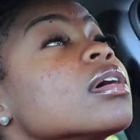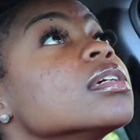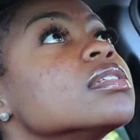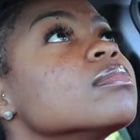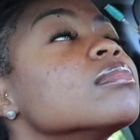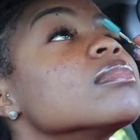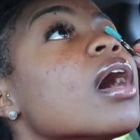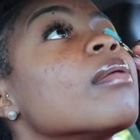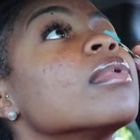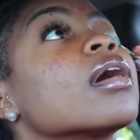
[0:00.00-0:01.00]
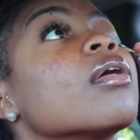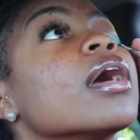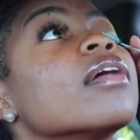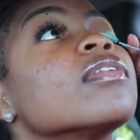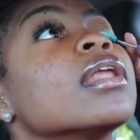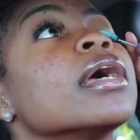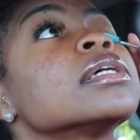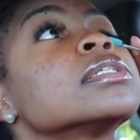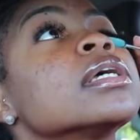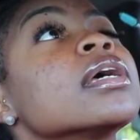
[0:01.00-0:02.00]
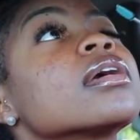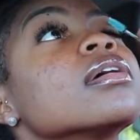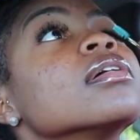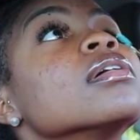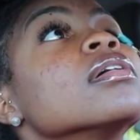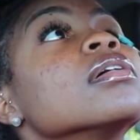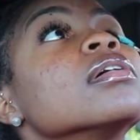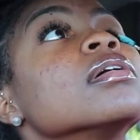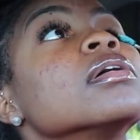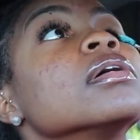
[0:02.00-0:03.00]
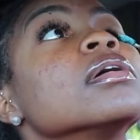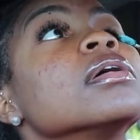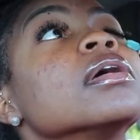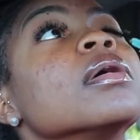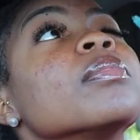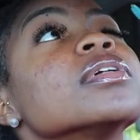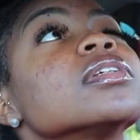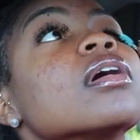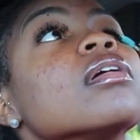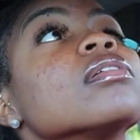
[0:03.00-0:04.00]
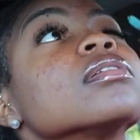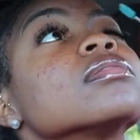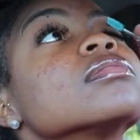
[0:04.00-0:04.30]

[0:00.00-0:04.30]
because I'm not going to have a lash check in Pensacola.